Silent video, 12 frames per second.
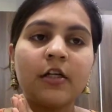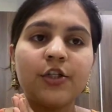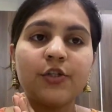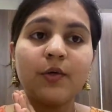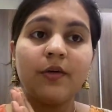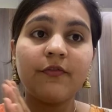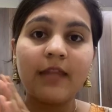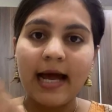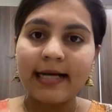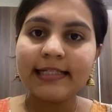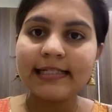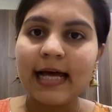So if
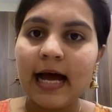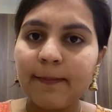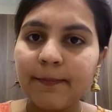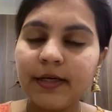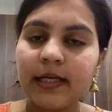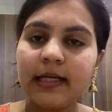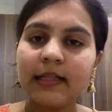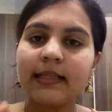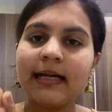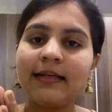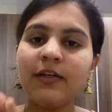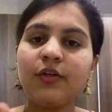that is happening,
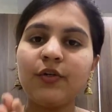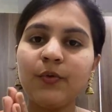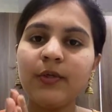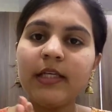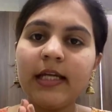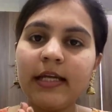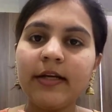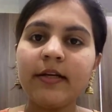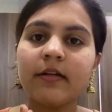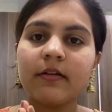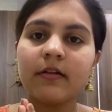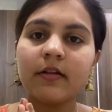then you need
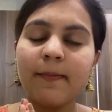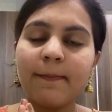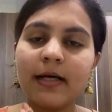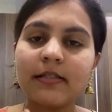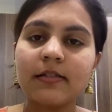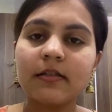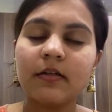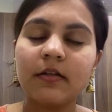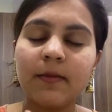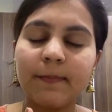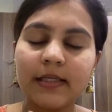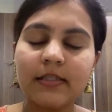the
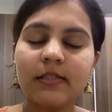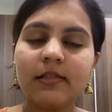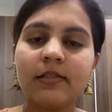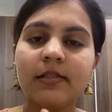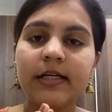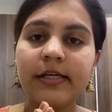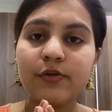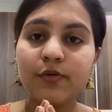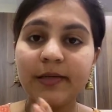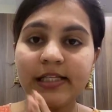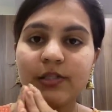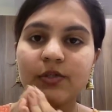muscles need to
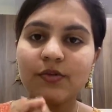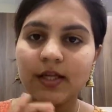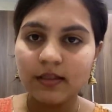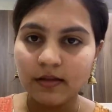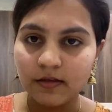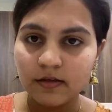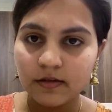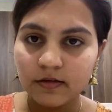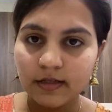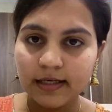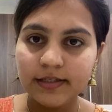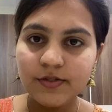be strengthened.
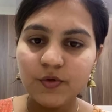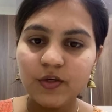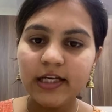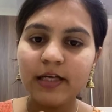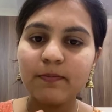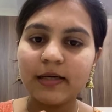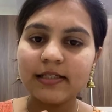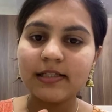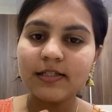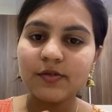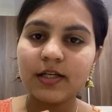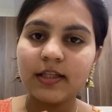That is, you need muscle
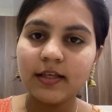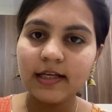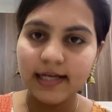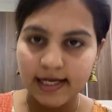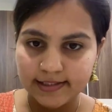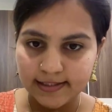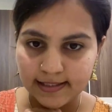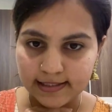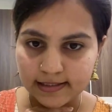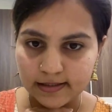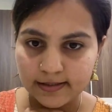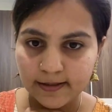strengthening
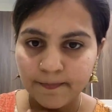exercises.